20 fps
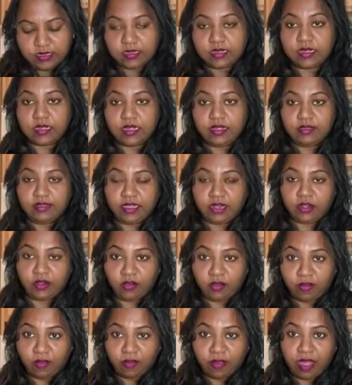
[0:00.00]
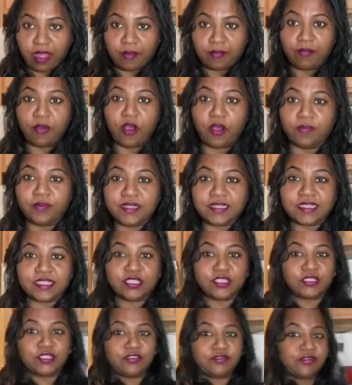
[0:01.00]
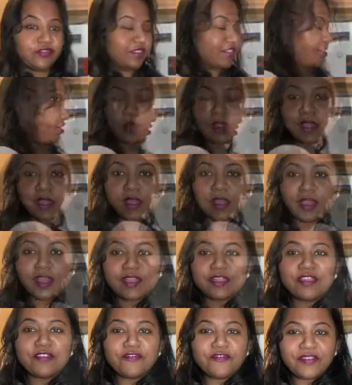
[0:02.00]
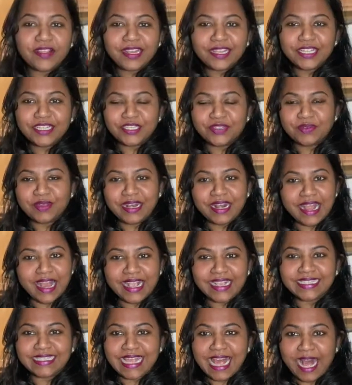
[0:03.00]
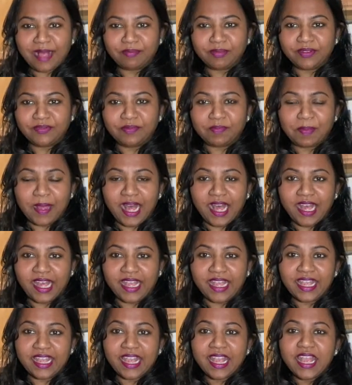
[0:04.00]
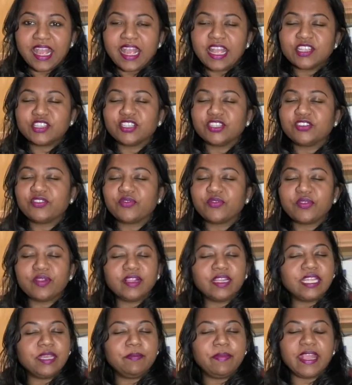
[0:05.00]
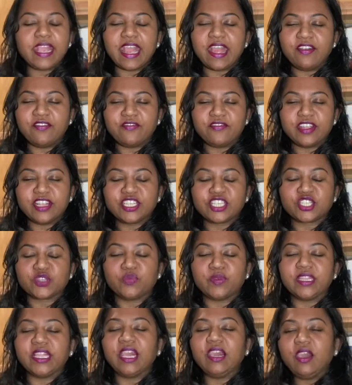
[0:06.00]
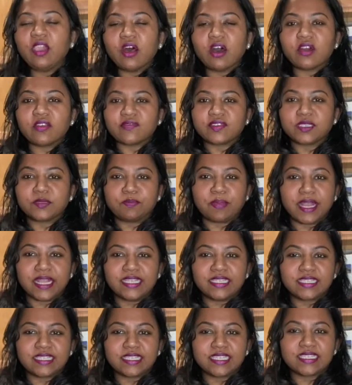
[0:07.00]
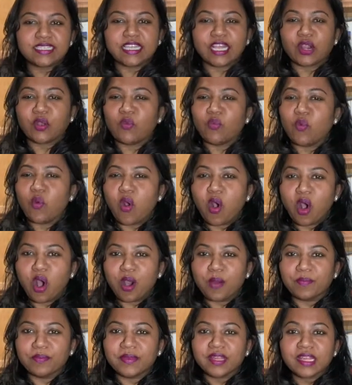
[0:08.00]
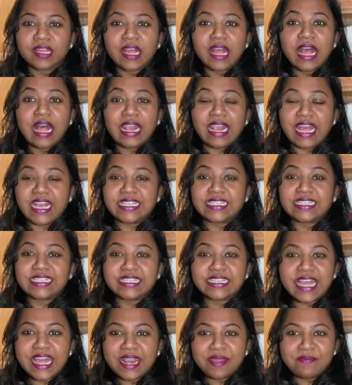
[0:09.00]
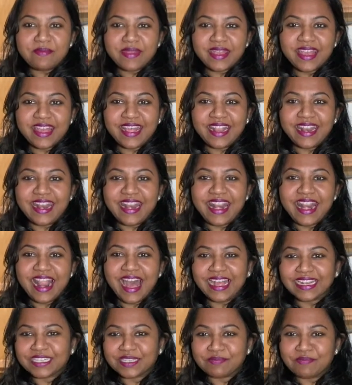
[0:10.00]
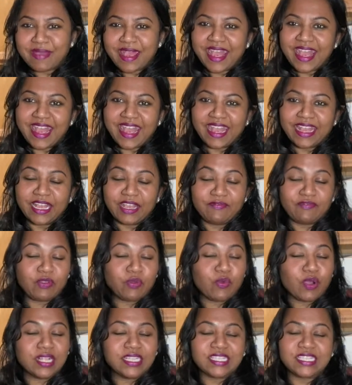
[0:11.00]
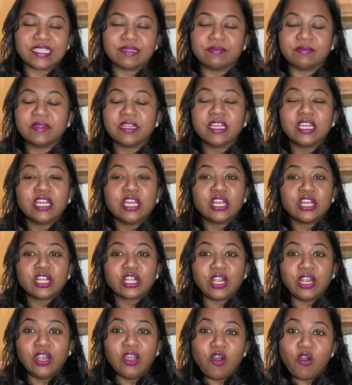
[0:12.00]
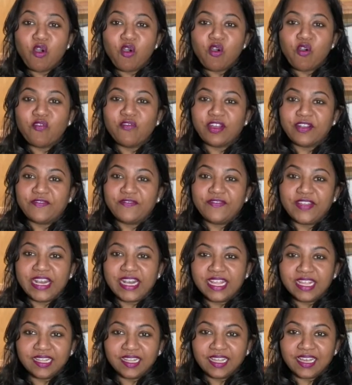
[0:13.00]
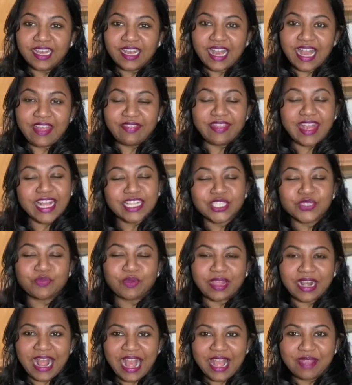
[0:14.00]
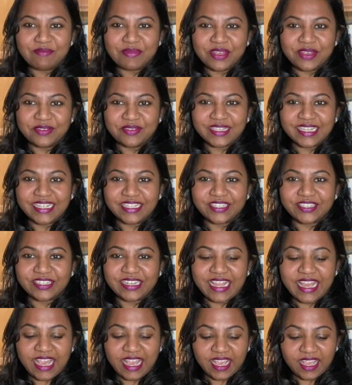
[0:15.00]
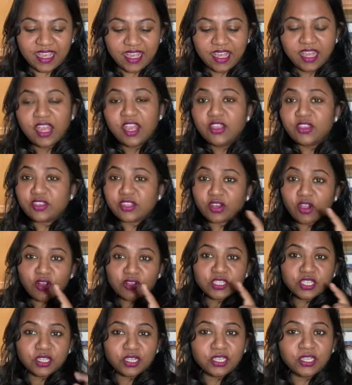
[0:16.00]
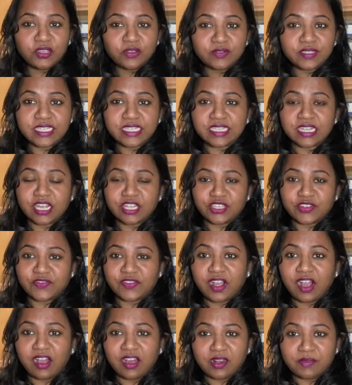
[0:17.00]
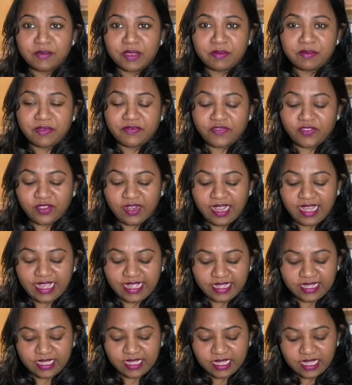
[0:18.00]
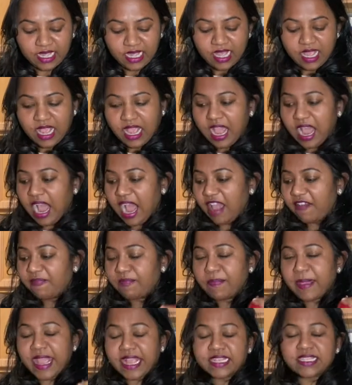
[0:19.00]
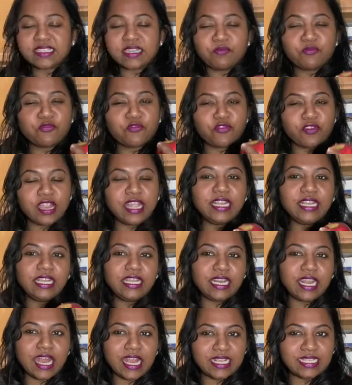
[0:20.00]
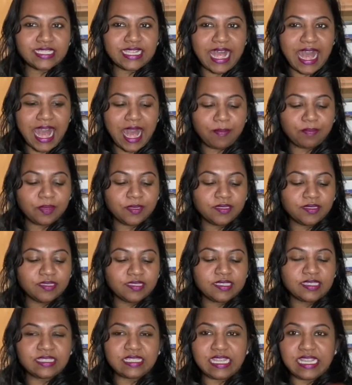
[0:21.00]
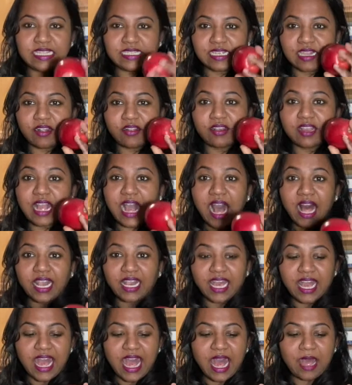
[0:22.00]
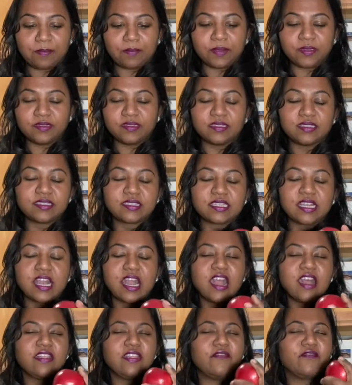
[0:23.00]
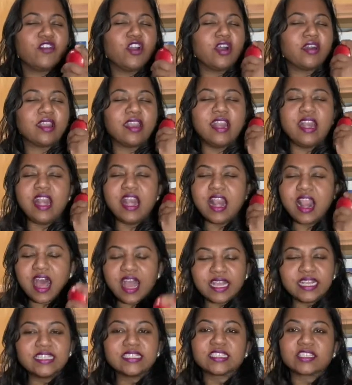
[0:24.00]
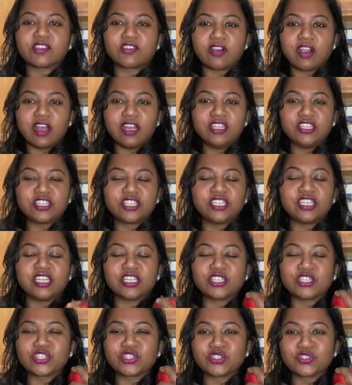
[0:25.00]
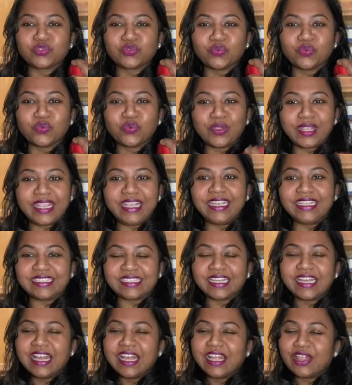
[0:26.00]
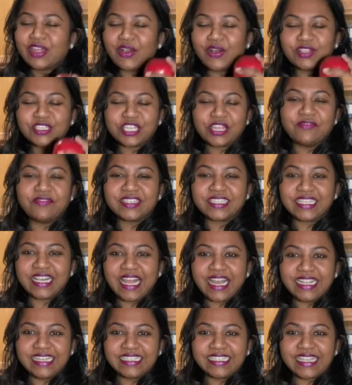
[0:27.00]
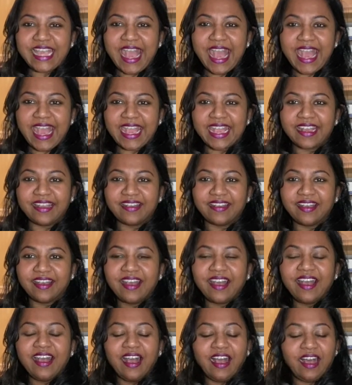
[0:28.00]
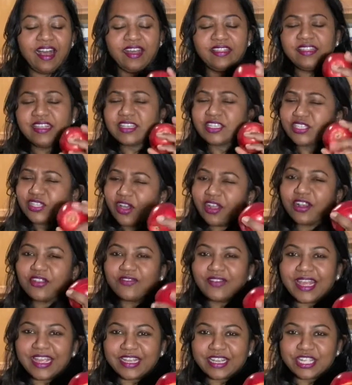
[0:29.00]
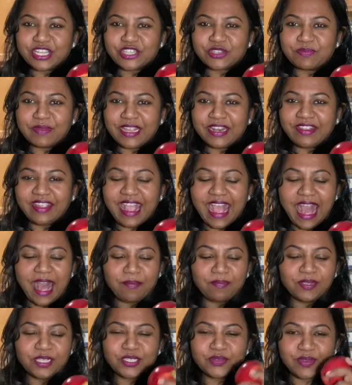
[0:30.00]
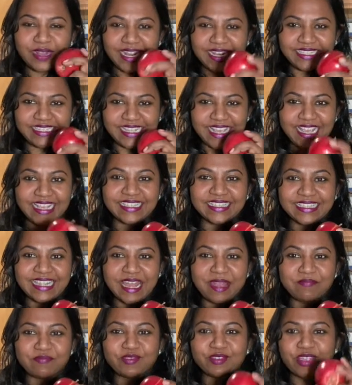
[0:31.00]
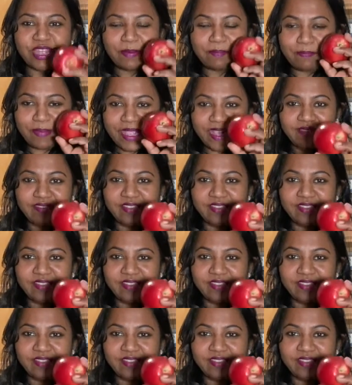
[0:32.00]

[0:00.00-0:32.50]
And then I pop this into the fridge. The filling to a nice apple pie should really be enriched with a lot of spices that are warm, like cinnamon, nutmeg, if you want some clove or vanilla, and that's what I'm using today. You could also use a touch of cardamom if you like. I've picked some really nice apples. These are Gala apples. They've got a nice crunch. They're sweet. They also have a slight tang. They're sort of like Kashmiri apples when I taste them, so I picked